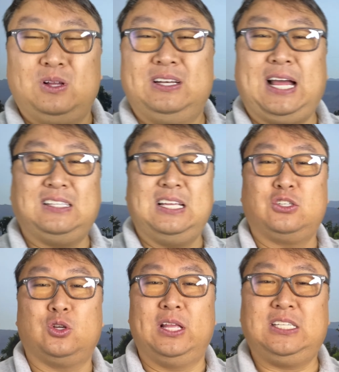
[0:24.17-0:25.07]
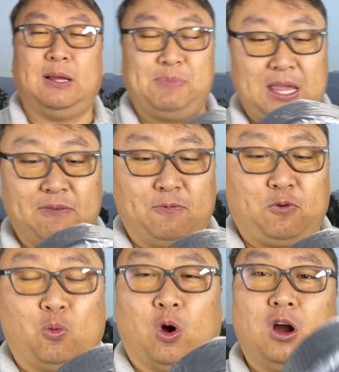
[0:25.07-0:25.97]
not necessarily something even for
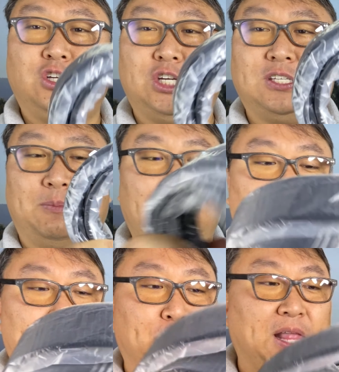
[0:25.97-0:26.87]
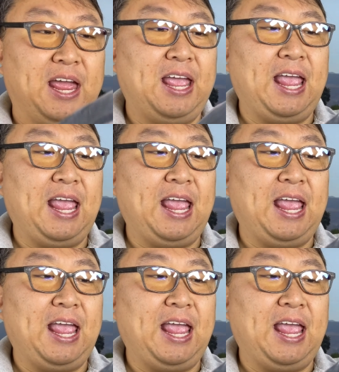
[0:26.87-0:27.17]
work, just something for play.